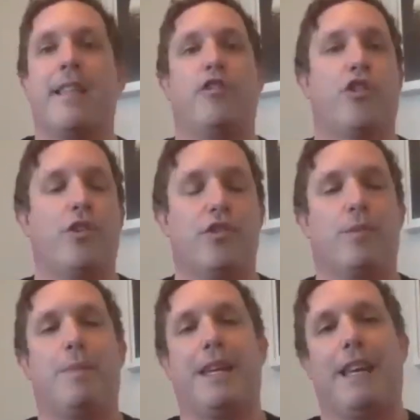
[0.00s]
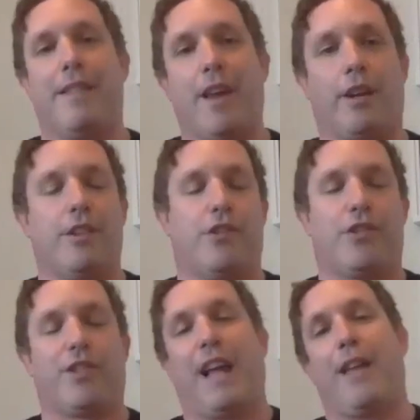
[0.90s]
They shouldn't just be in there because you're
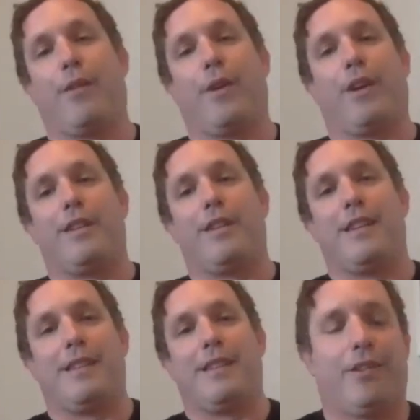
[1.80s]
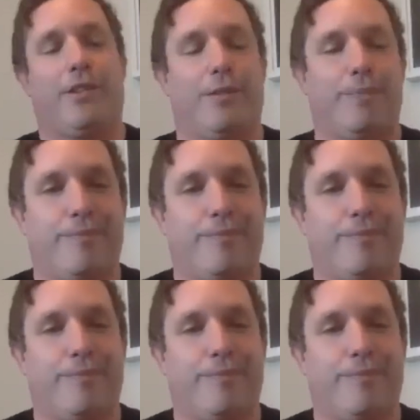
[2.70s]
slathering on details.